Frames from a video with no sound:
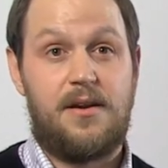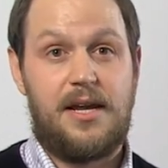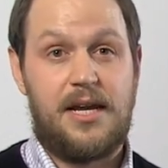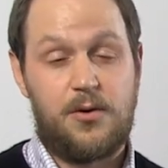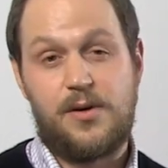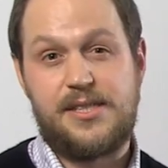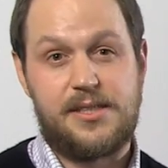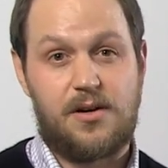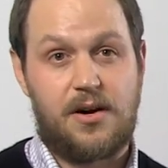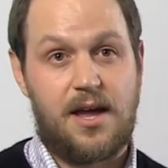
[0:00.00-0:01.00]

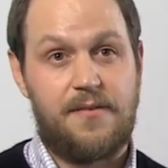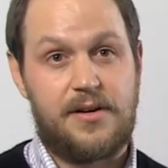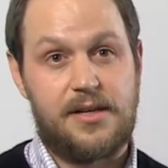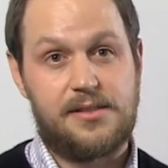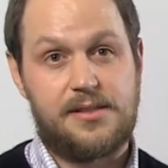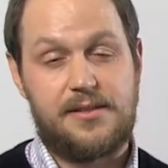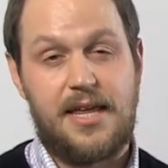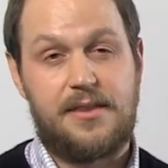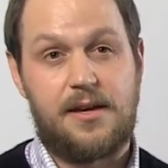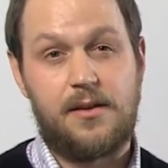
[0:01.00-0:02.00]
increases our confidence
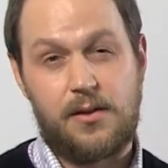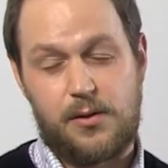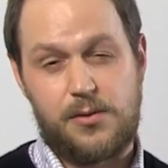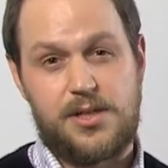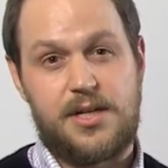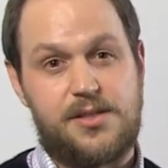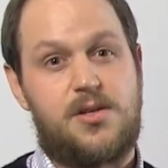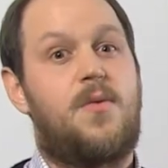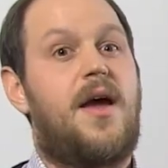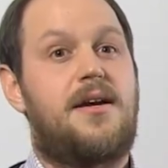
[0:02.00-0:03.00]
that the conclusion is
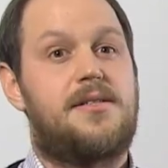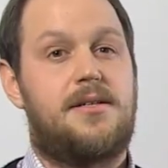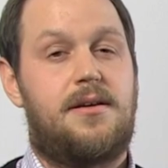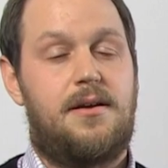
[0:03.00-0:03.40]
correct.